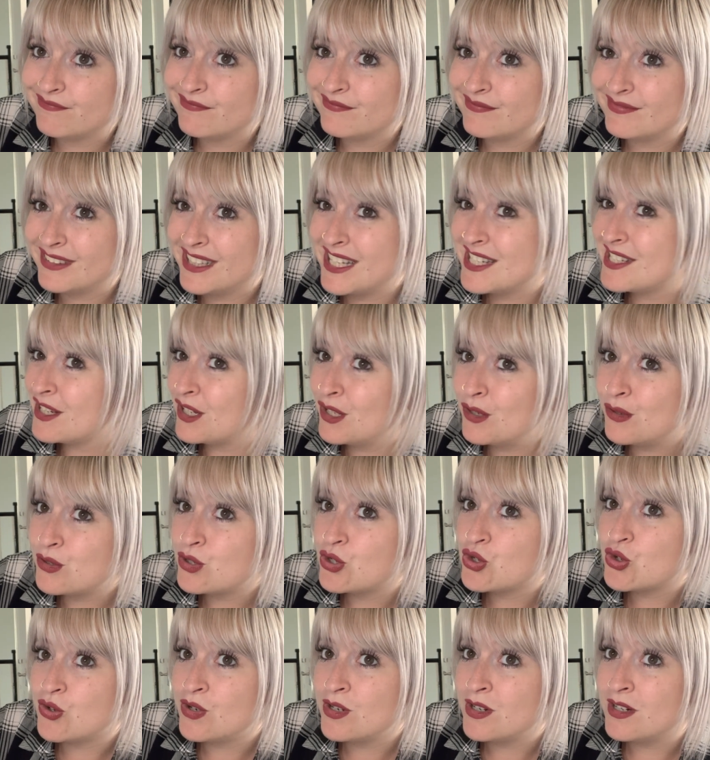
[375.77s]
there's a lot
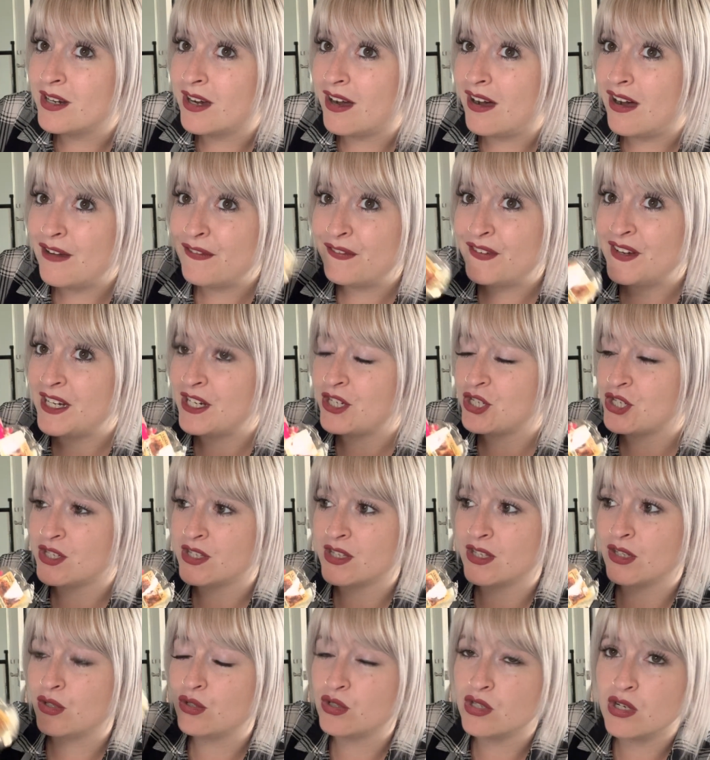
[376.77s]
stronger. I think just
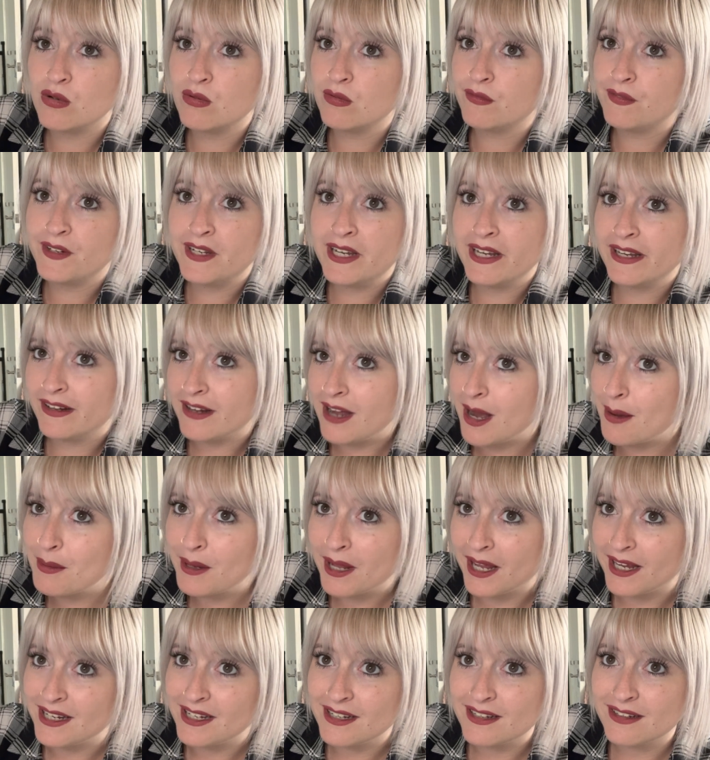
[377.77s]
the good old vanilla
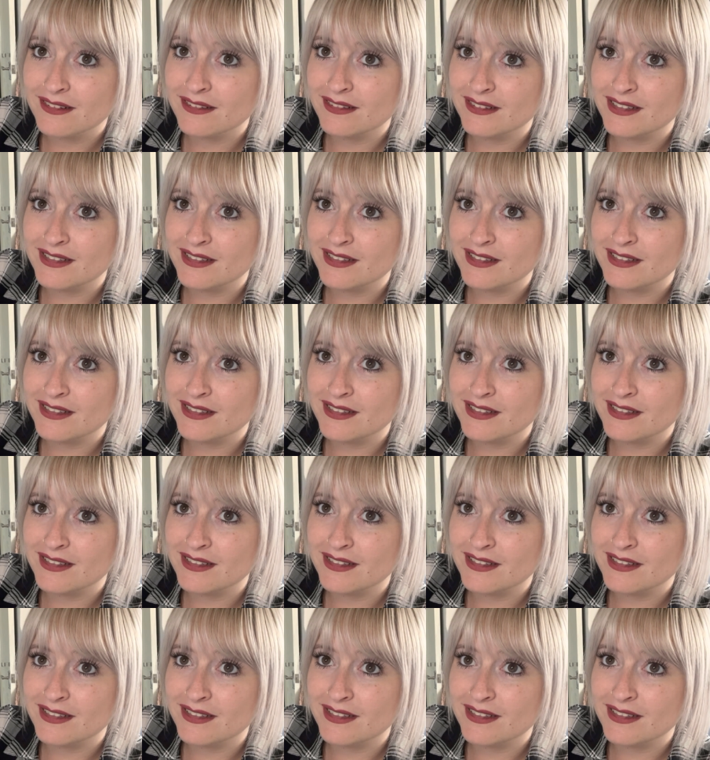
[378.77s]
cupcake